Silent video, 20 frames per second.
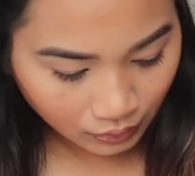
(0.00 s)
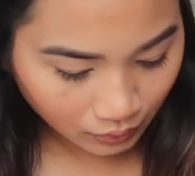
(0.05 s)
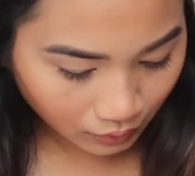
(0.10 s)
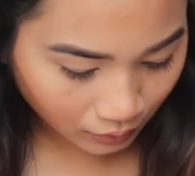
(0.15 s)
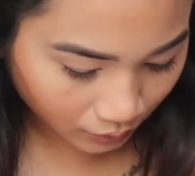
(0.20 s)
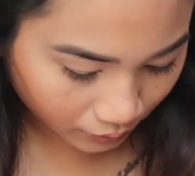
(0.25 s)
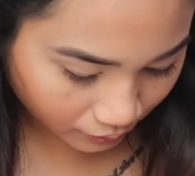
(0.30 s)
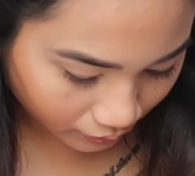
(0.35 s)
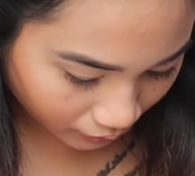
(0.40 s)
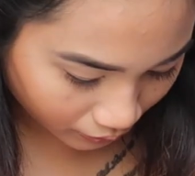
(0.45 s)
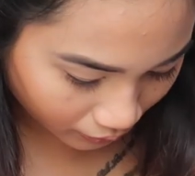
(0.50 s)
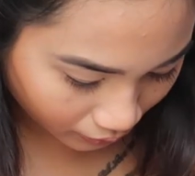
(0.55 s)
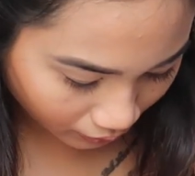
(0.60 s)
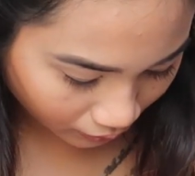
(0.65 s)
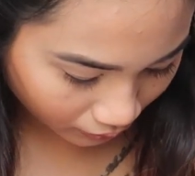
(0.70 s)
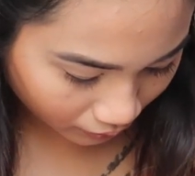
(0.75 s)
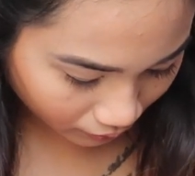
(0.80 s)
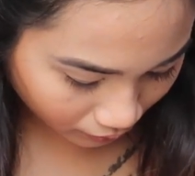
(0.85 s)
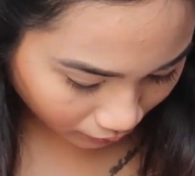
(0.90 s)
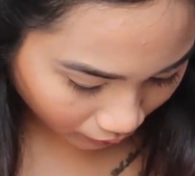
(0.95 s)
And
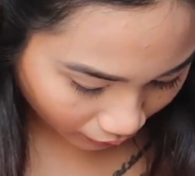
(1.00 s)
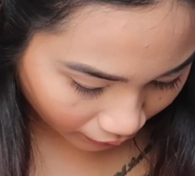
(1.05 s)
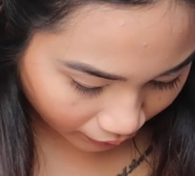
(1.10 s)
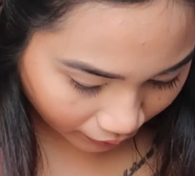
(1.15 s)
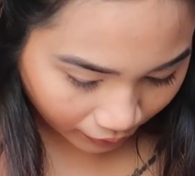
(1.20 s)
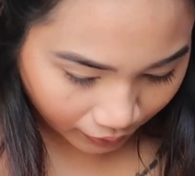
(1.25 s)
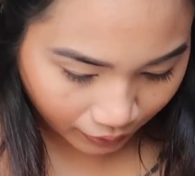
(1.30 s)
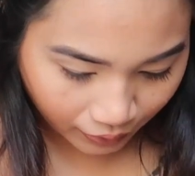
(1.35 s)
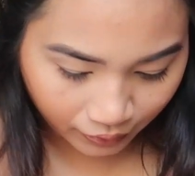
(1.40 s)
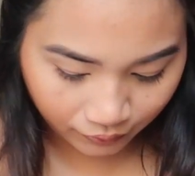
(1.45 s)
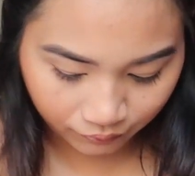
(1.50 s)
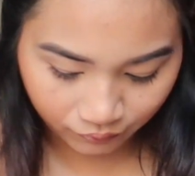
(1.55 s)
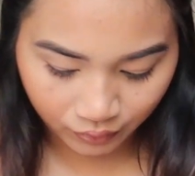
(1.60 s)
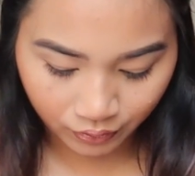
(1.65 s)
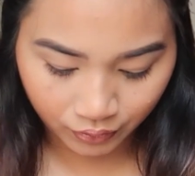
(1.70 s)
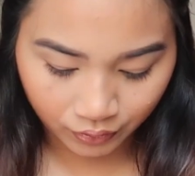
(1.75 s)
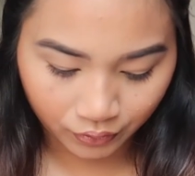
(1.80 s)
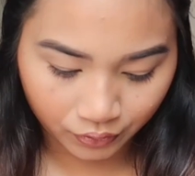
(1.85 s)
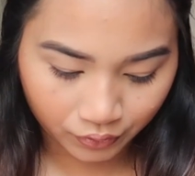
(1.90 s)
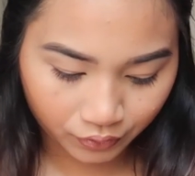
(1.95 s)
then I have
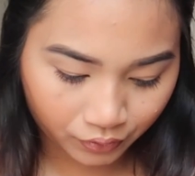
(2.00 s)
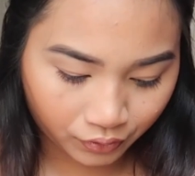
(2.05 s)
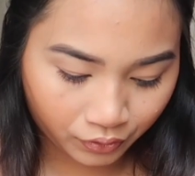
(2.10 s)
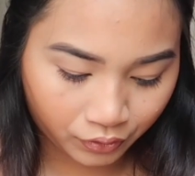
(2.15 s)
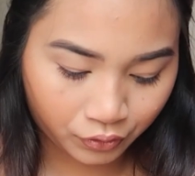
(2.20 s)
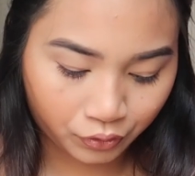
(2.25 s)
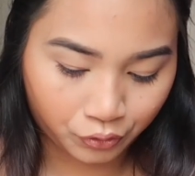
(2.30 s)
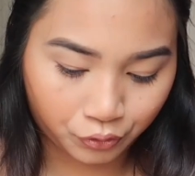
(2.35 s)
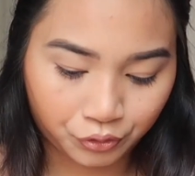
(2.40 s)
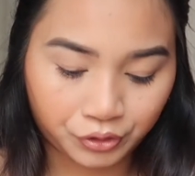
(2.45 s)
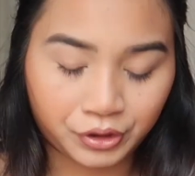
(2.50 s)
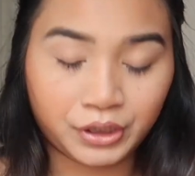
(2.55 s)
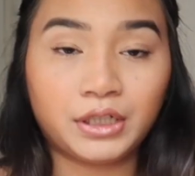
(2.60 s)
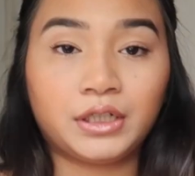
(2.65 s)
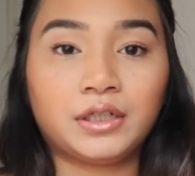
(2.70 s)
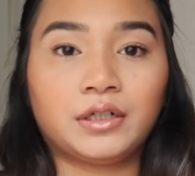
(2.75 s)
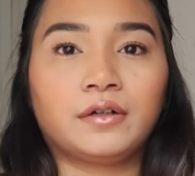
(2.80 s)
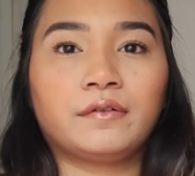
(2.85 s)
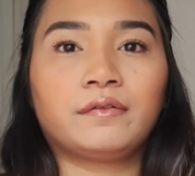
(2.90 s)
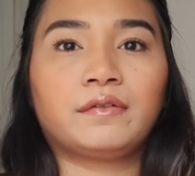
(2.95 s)

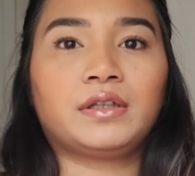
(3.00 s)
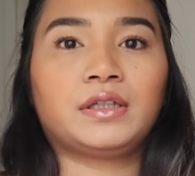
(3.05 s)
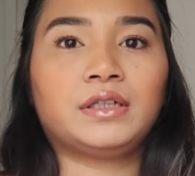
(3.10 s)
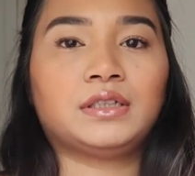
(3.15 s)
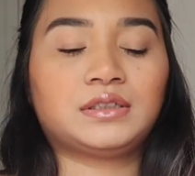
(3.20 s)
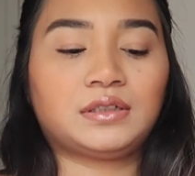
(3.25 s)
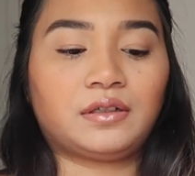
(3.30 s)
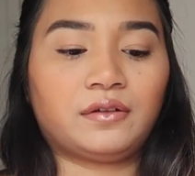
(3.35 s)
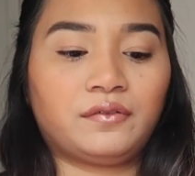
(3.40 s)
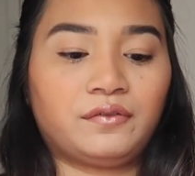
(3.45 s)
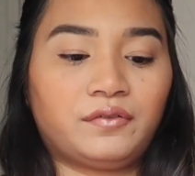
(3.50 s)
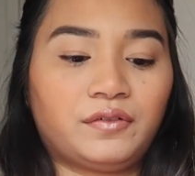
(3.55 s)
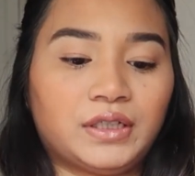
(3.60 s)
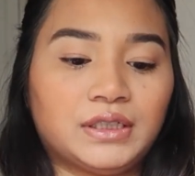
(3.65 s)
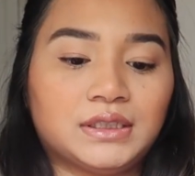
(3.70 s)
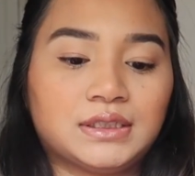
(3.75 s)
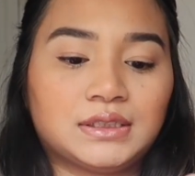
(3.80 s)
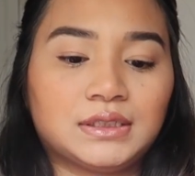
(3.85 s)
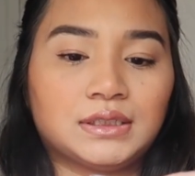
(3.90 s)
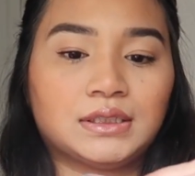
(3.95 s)
3 of these
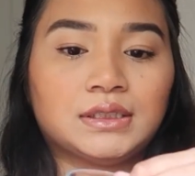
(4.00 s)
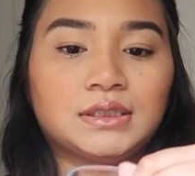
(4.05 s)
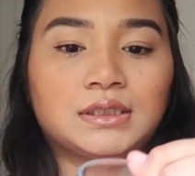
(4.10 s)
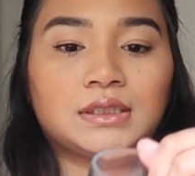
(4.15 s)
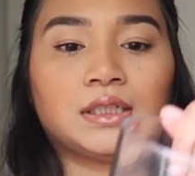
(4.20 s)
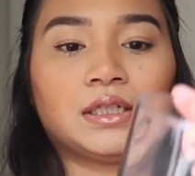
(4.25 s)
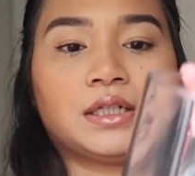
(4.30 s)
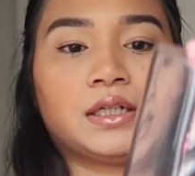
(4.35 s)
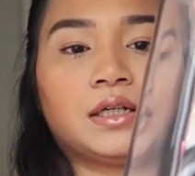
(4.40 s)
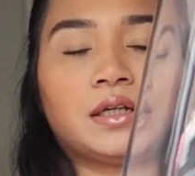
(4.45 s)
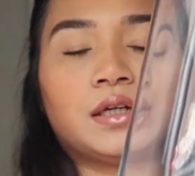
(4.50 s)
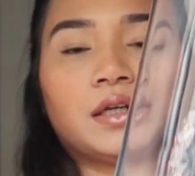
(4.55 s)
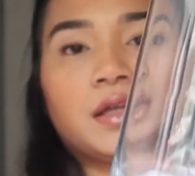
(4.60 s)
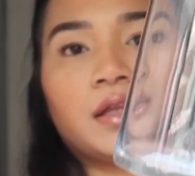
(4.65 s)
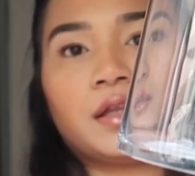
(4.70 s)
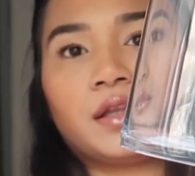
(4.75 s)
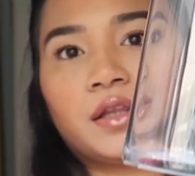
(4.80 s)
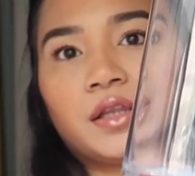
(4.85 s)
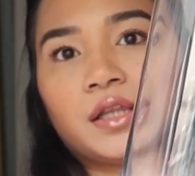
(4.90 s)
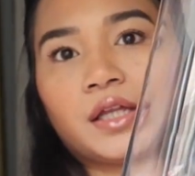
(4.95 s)
vases
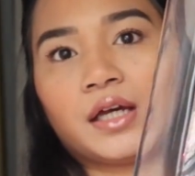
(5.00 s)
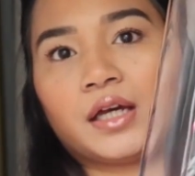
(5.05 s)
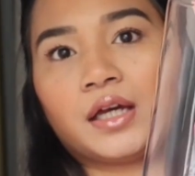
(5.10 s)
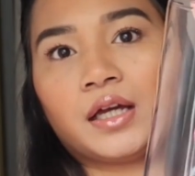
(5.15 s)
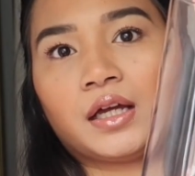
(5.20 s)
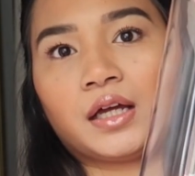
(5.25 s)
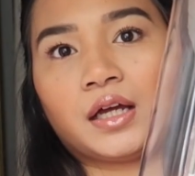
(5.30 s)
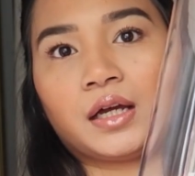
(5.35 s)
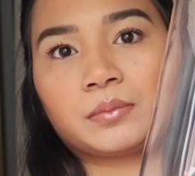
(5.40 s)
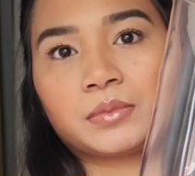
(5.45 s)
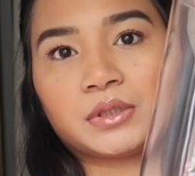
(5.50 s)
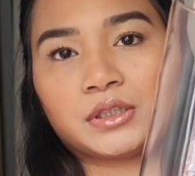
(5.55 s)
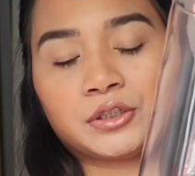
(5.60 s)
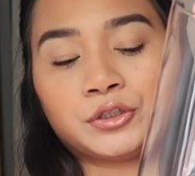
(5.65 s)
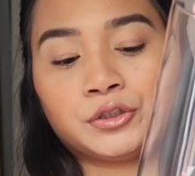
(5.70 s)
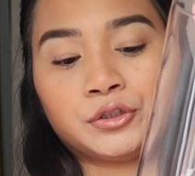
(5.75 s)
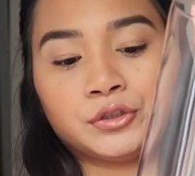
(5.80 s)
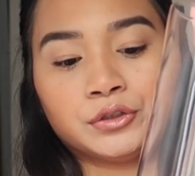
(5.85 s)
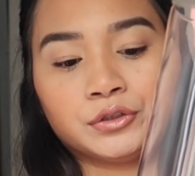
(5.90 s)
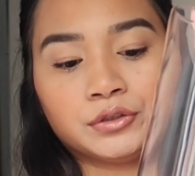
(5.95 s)
that I'm going
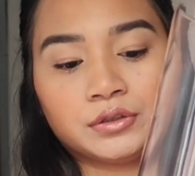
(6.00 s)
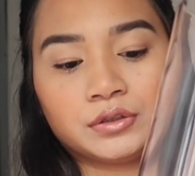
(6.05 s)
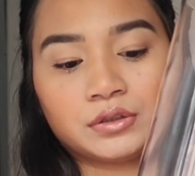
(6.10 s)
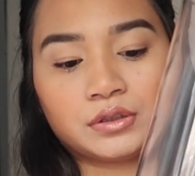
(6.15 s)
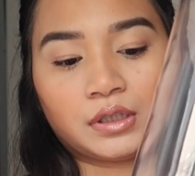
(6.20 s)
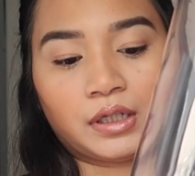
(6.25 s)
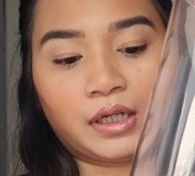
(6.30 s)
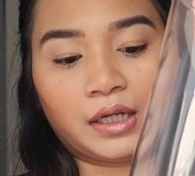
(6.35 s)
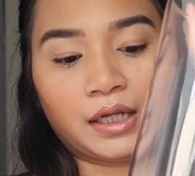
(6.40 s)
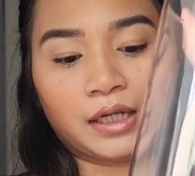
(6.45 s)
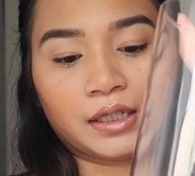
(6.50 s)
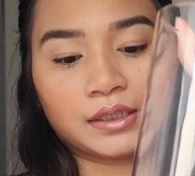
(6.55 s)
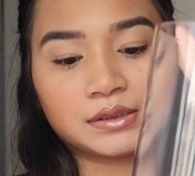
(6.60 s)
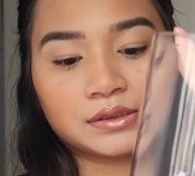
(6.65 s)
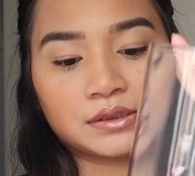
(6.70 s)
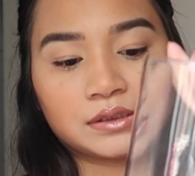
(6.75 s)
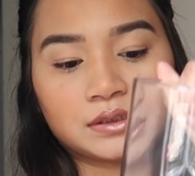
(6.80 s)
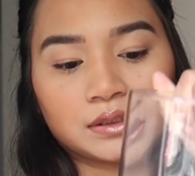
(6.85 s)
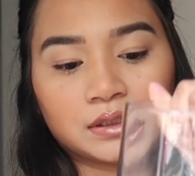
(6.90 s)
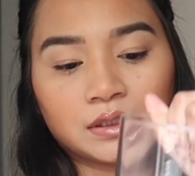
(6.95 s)
to use as
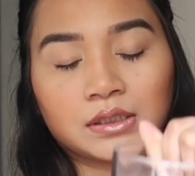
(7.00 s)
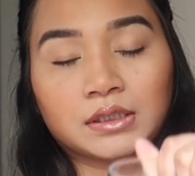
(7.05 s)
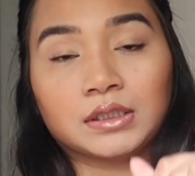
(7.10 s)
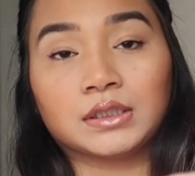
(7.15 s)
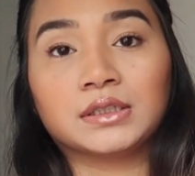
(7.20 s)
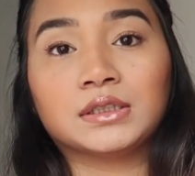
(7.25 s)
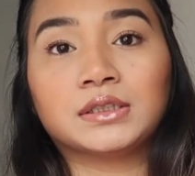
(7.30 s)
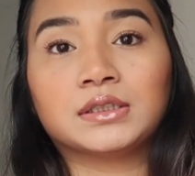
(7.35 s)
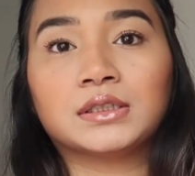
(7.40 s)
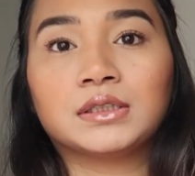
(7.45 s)
the